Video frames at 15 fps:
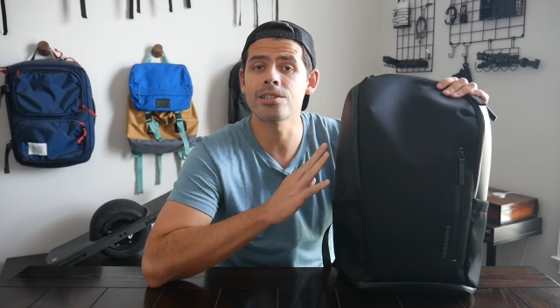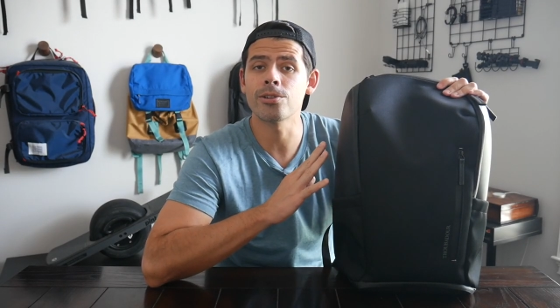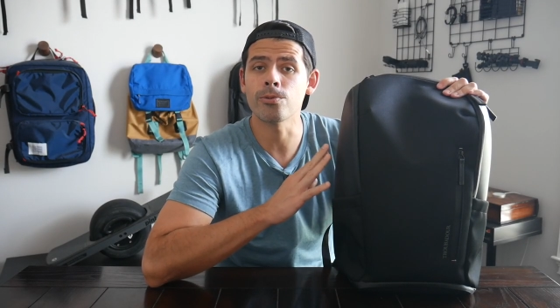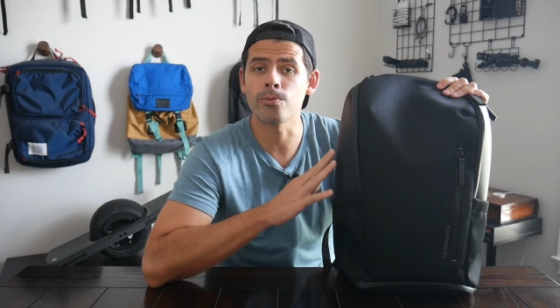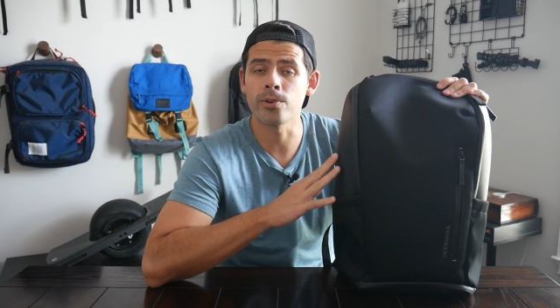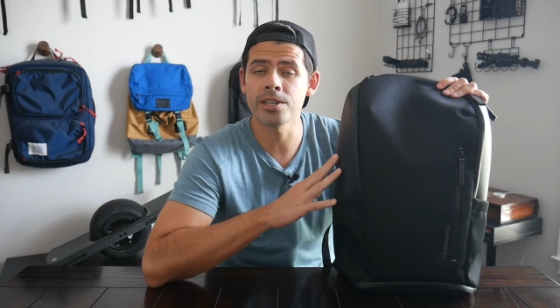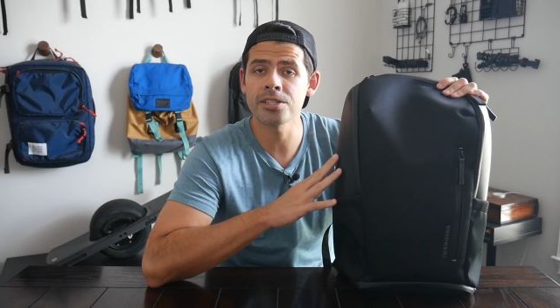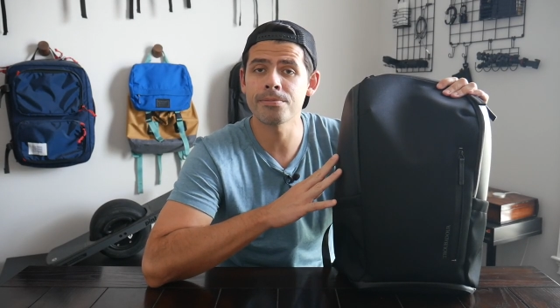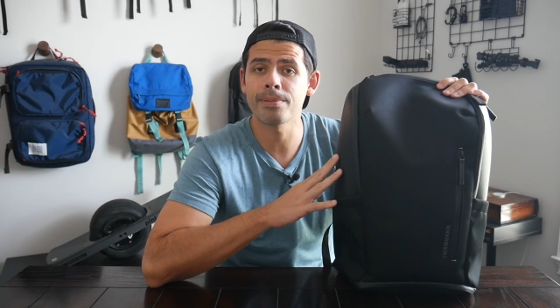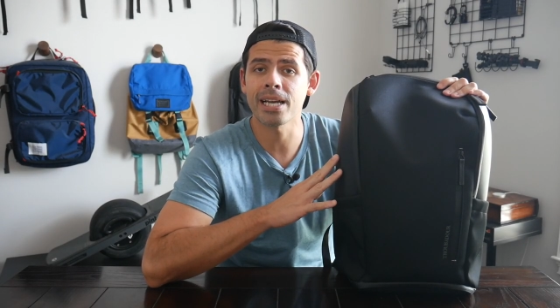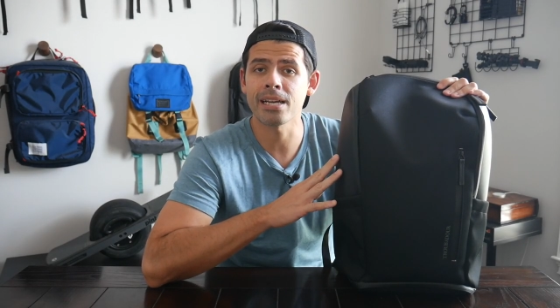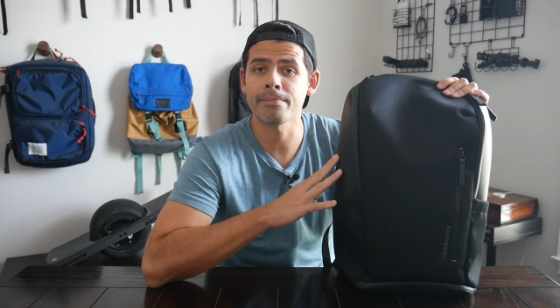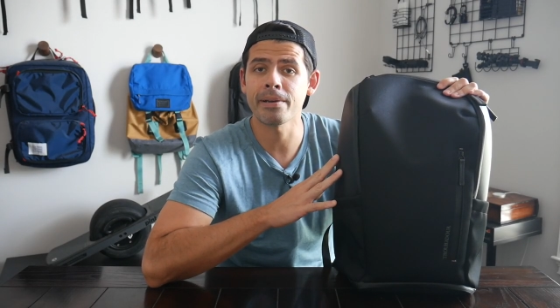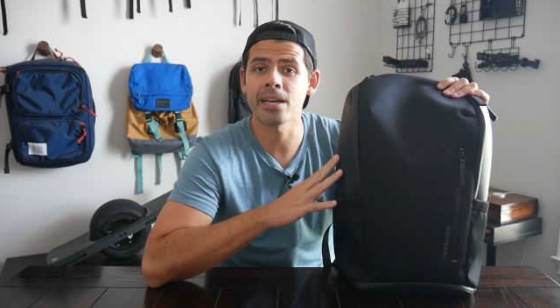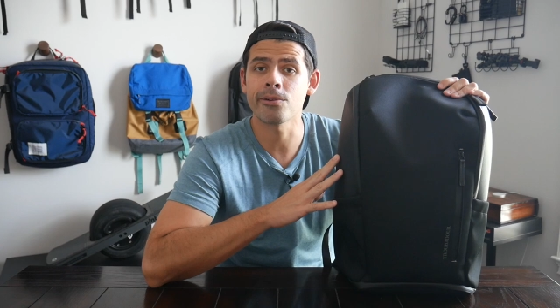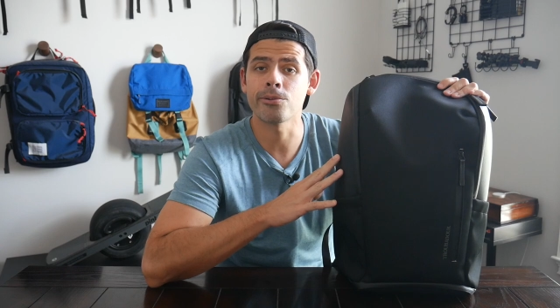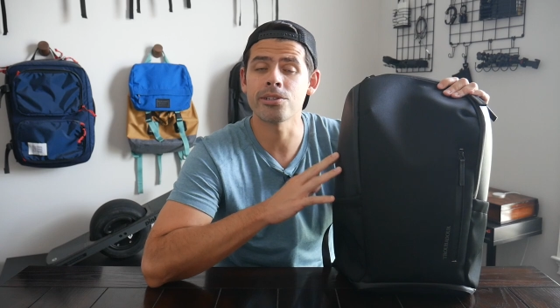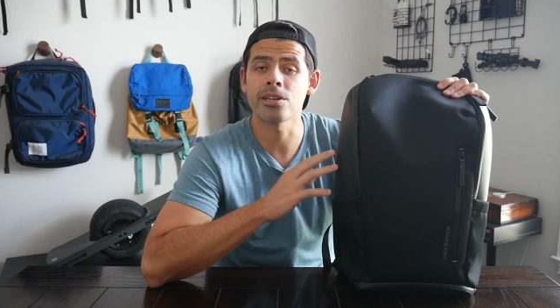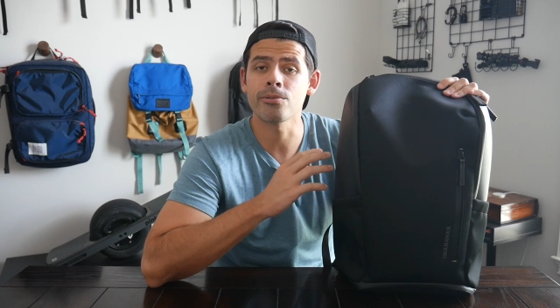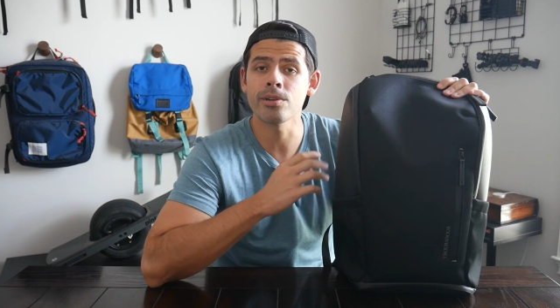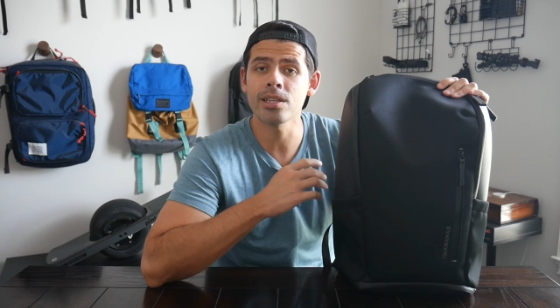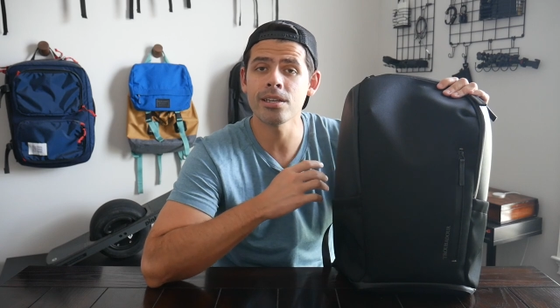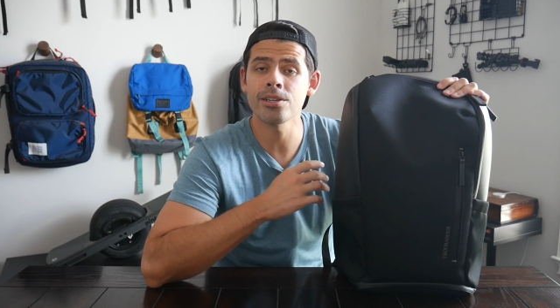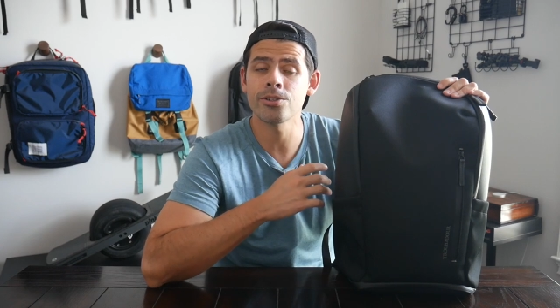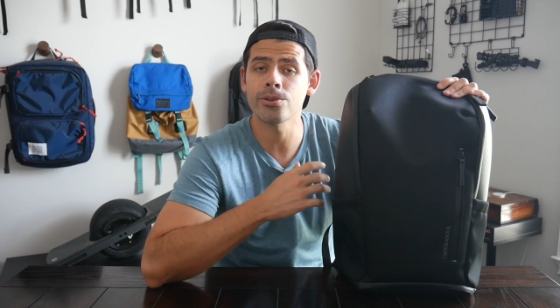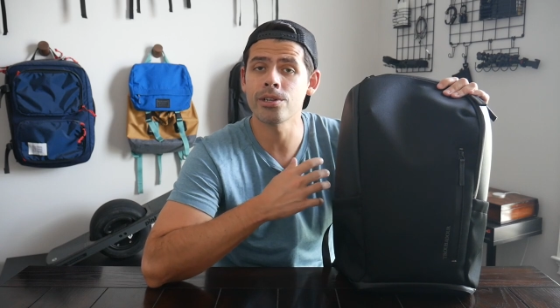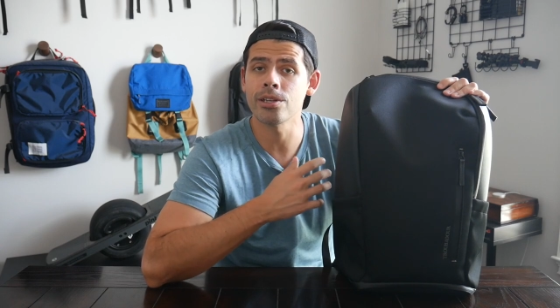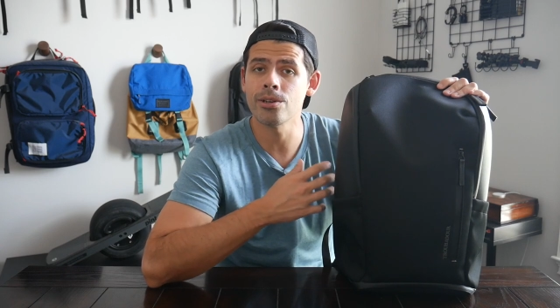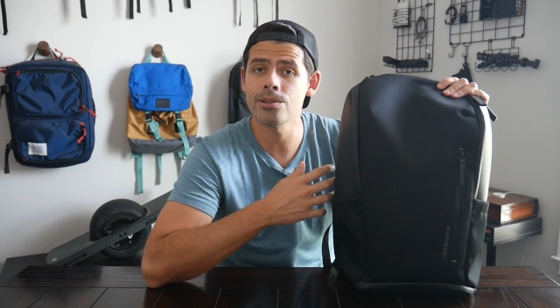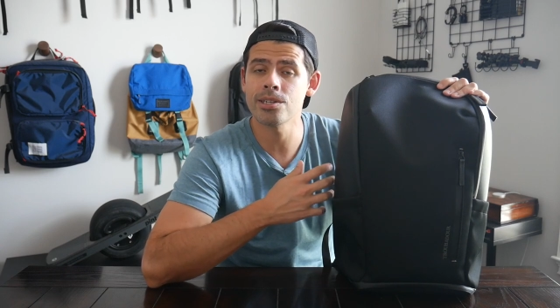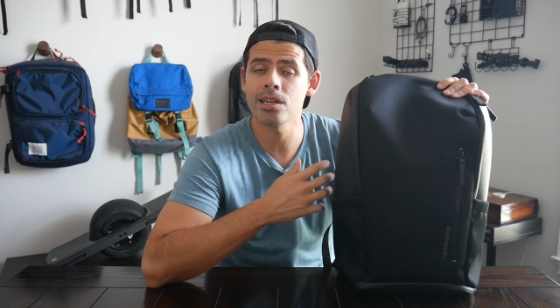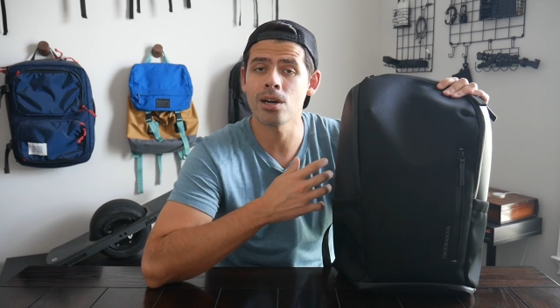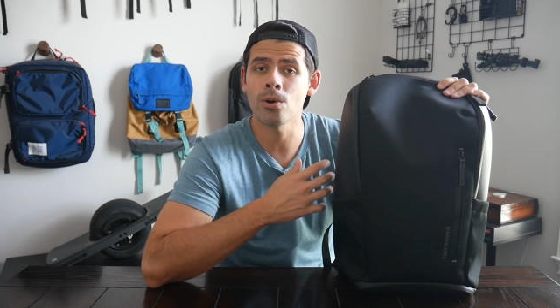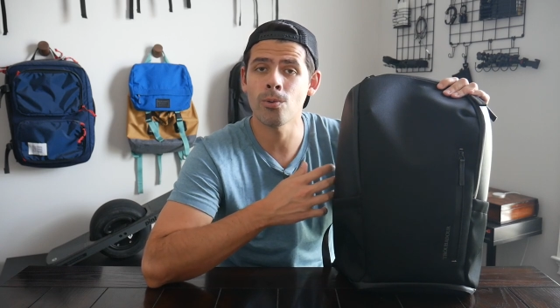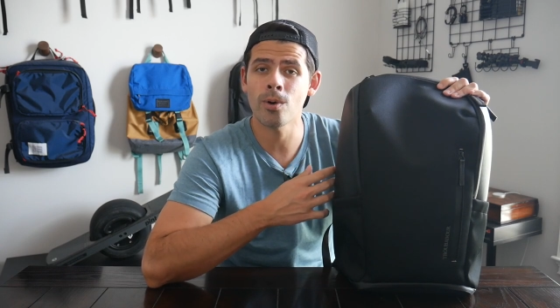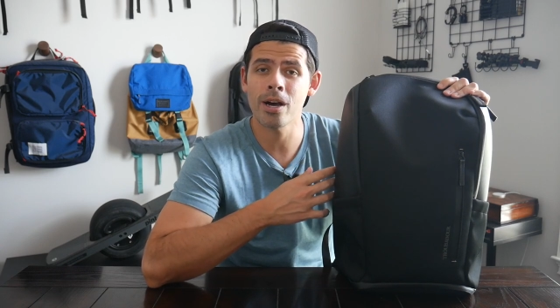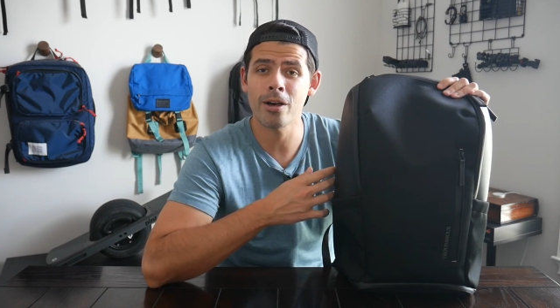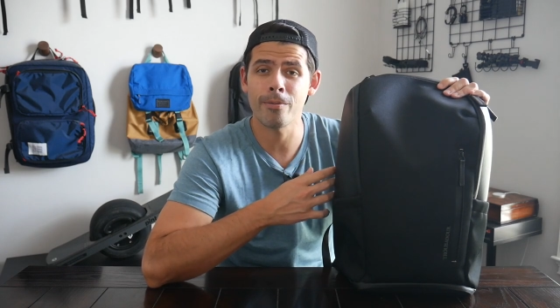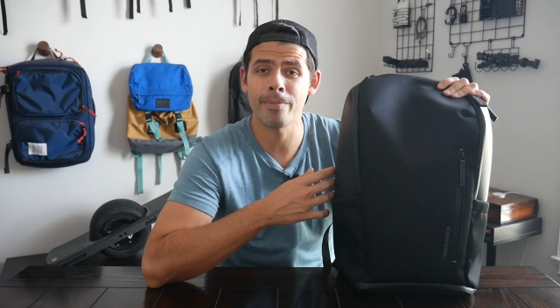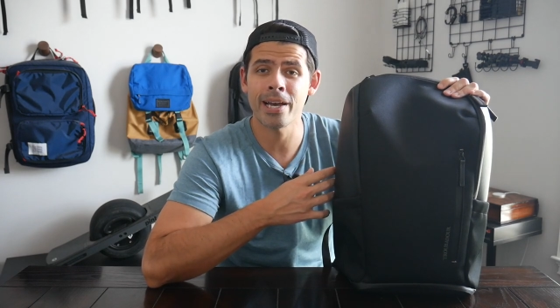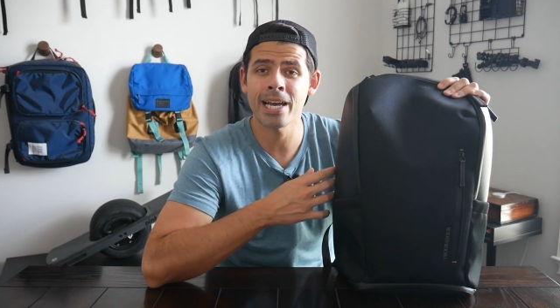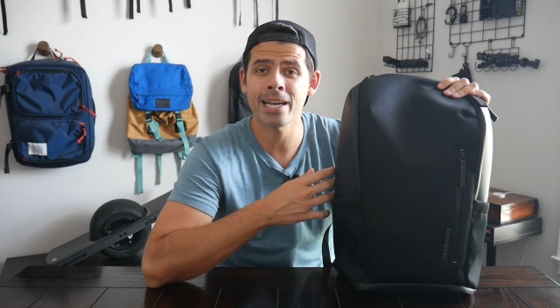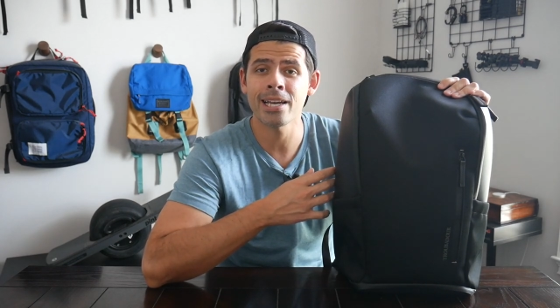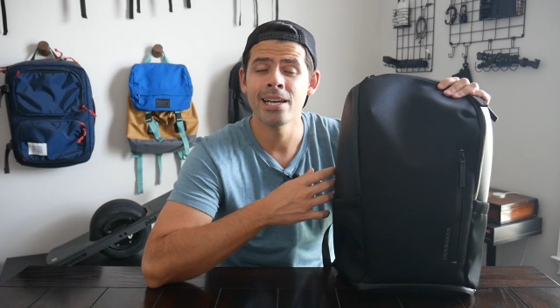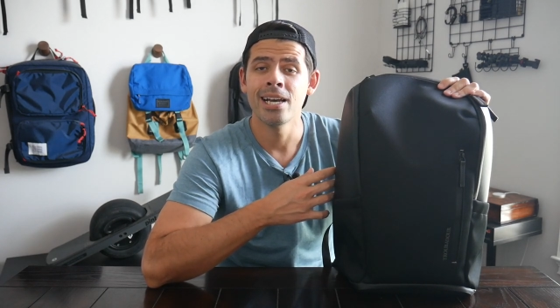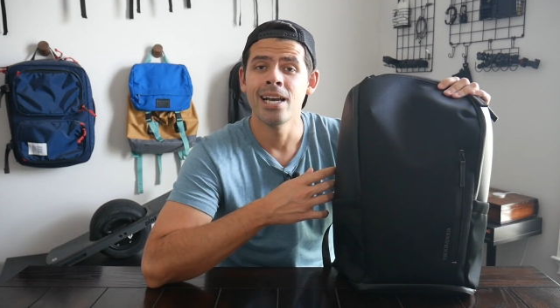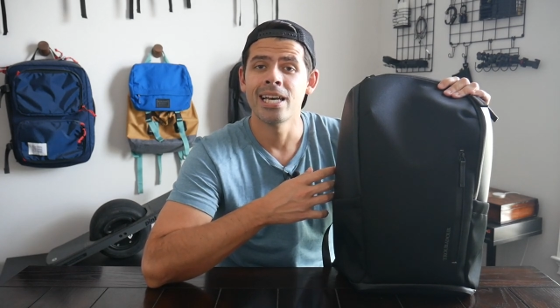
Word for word: the Ridge backpack, which I really enjoyed using a while back.